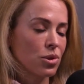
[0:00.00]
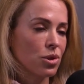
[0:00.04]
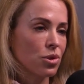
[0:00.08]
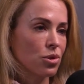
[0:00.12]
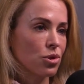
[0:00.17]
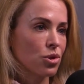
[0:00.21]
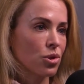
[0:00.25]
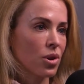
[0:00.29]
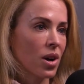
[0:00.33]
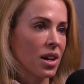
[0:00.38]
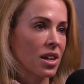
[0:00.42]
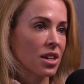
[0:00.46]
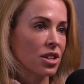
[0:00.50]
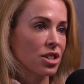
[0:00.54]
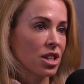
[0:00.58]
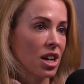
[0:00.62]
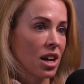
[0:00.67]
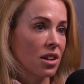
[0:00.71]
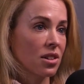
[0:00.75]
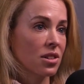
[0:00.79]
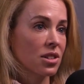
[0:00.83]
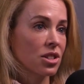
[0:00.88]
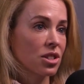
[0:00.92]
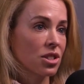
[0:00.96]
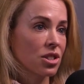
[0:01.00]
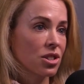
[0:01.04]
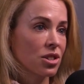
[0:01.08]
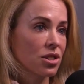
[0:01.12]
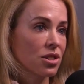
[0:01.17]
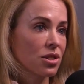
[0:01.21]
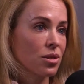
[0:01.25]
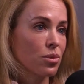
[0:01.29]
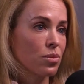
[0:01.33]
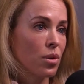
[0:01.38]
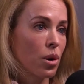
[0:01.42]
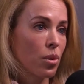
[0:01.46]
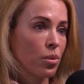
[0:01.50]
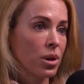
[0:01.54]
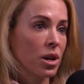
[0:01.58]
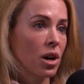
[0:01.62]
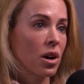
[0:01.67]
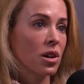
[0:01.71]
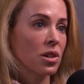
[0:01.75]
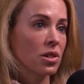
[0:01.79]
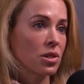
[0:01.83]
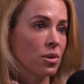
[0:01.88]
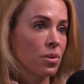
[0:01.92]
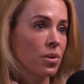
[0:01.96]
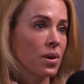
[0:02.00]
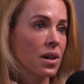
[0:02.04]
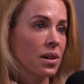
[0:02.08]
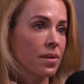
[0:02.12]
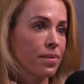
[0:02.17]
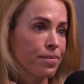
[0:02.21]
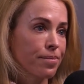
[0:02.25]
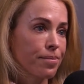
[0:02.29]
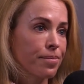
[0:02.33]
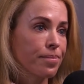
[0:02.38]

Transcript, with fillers: to try to challenge yeah. what we are doing.